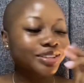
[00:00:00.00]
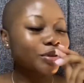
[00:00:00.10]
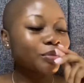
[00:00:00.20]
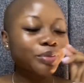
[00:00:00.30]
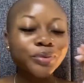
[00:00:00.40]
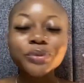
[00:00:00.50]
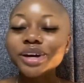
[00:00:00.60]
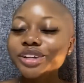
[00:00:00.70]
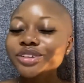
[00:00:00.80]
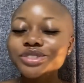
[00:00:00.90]
nope, we
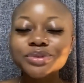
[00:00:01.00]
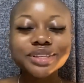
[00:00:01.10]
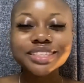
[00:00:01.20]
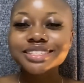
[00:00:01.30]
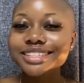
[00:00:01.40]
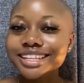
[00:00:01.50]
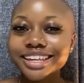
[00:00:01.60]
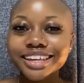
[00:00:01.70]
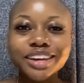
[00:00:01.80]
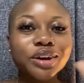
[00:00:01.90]
are not doing this
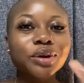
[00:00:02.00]
today.